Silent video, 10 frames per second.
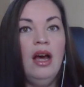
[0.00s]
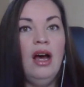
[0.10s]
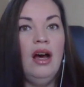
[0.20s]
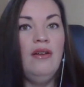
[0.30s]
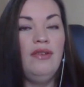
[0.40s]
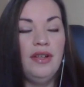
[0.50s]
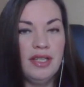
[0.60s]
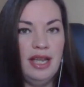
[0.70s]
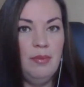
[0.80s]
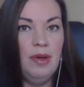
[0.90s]
of
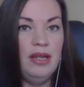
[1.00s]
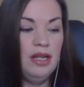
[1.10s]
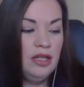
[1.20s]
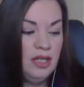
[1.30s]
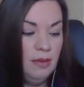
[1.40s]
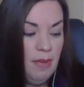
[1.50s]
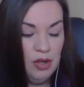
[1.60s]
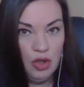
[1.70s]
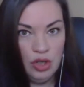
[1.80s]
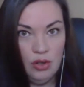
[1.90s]
Stampin'
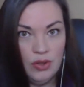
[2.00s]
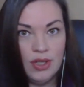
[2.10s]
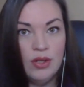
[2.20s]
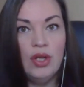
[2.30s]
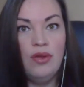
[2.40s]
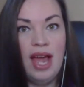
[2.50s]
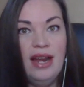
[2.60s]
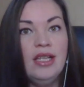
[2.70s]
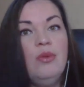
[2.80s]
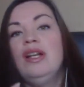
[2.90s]
Dimensionals. So that
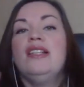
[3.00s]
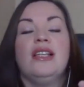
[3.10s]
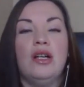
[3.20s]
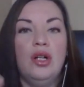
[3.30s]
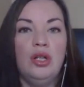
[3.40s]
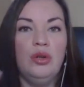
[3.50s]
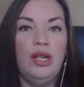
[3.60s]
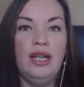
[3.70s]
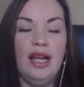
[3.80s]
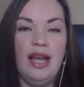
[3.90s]
is what is
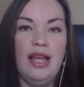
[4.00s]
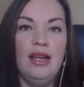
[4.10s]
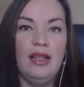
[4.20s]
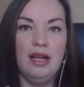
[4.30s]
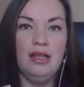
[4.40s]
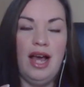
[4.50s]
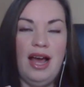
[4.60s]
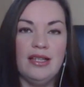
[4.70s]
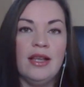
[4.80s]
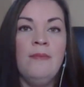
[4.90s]
included in the
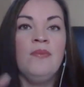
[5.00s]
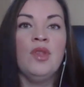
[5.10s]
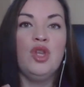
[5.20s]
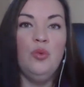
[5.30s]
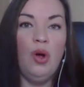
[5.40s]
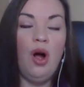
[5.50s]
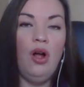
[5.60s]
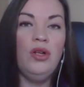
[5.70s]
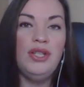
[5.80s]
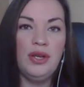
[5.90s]
class. You will
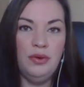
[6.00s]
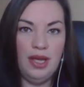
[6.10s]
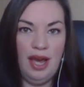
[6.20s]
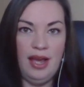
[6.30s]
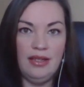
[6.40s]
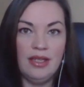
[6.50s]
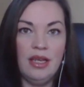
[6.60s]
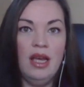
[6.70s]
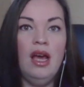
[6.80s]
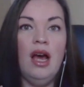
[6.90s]
also get
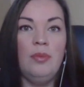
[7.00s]
a